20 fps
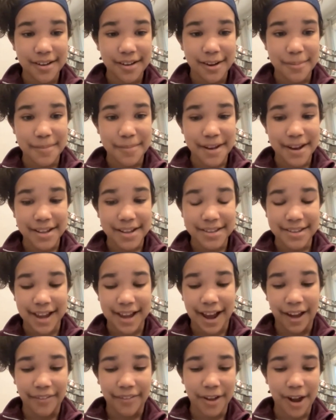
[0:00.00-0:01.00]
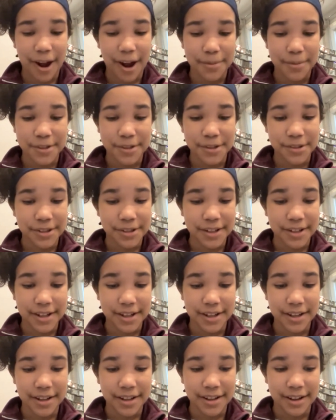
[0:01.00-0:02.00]
amazed to have the
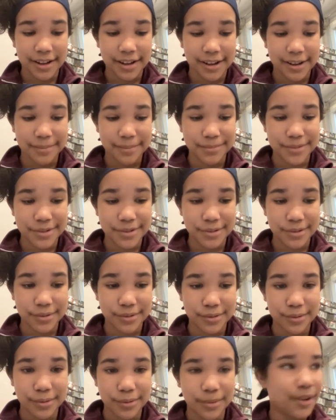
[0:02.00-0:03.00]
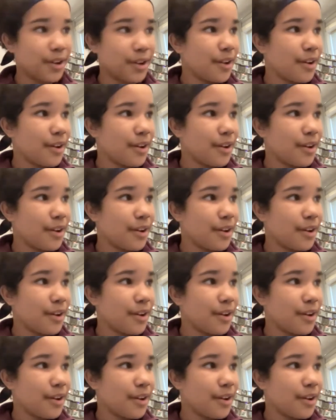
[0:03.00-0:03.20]
opportunity to